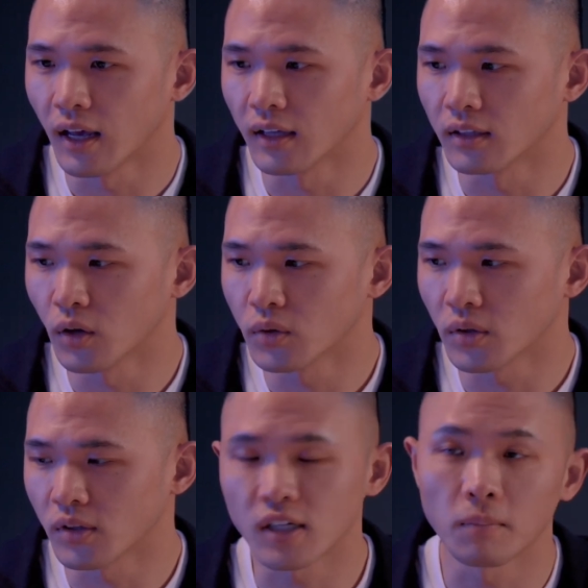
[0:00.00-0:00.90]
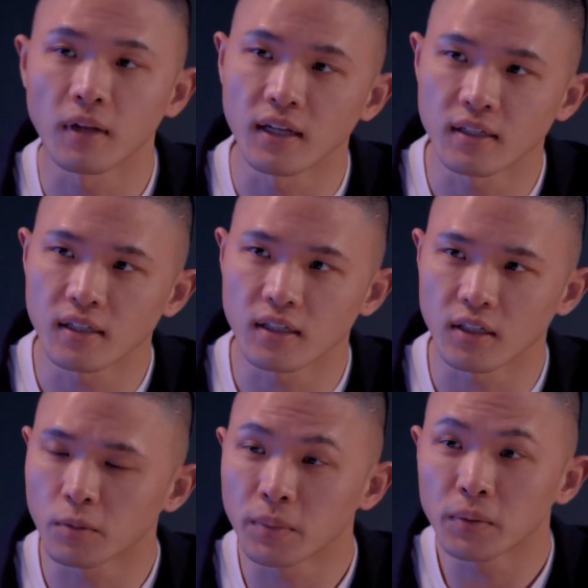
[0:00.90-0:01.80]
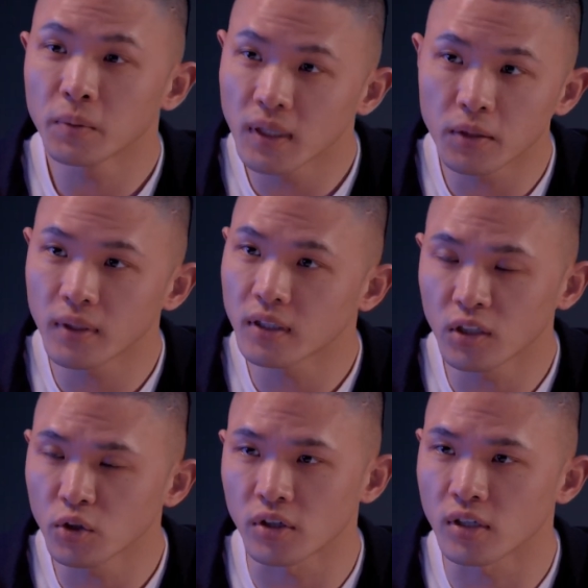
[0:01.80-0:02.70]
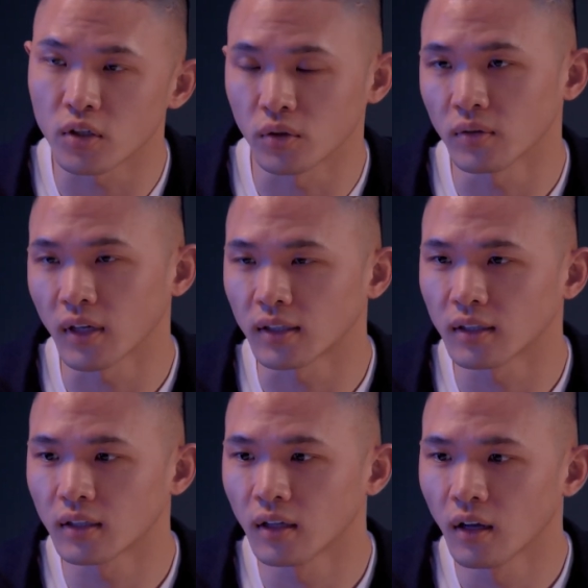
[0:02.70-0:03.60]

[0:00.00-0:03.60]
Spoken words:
And also in some places, it could be really, really dangerous to do it.